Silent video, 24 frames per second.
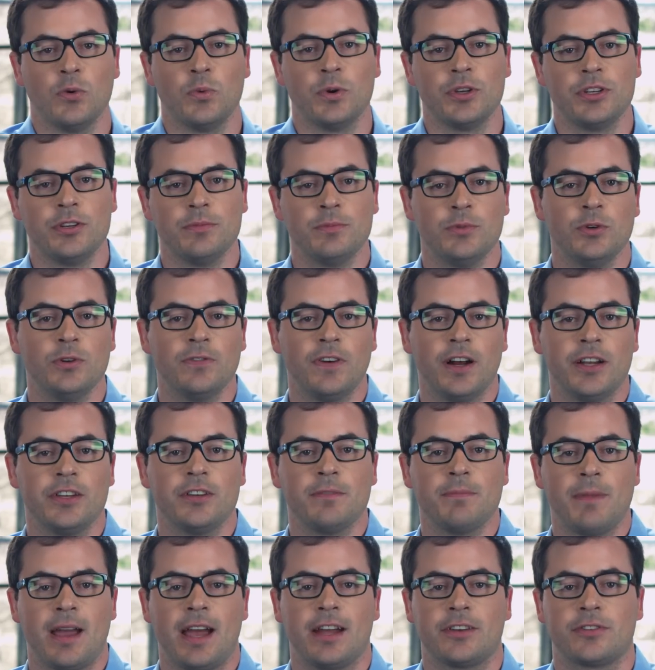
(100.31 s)
When you move on
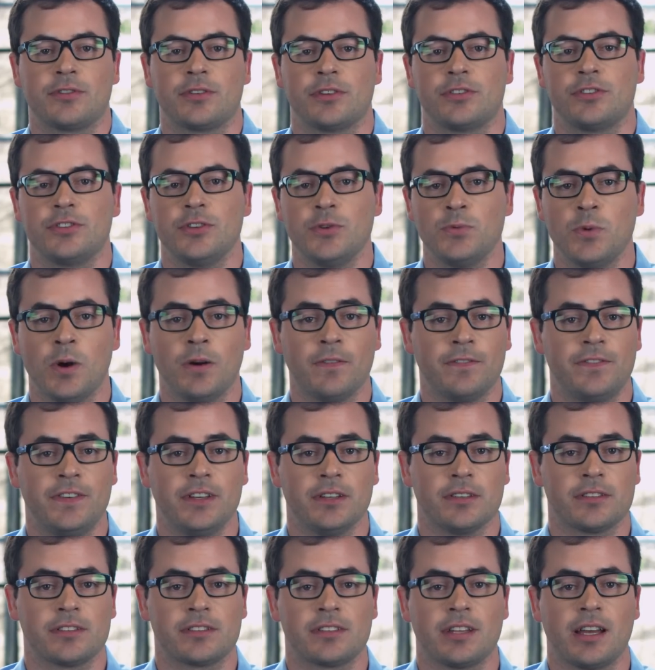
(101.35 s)
your mattress, you won't
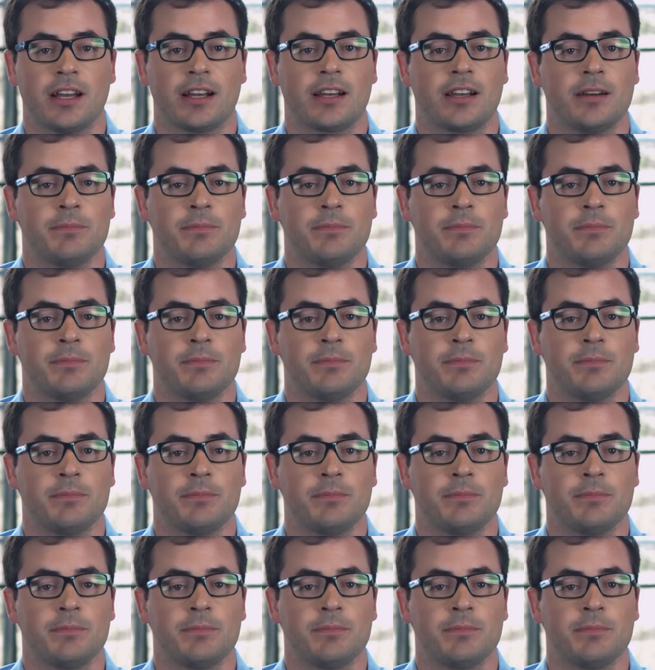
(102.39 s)
feel stuck,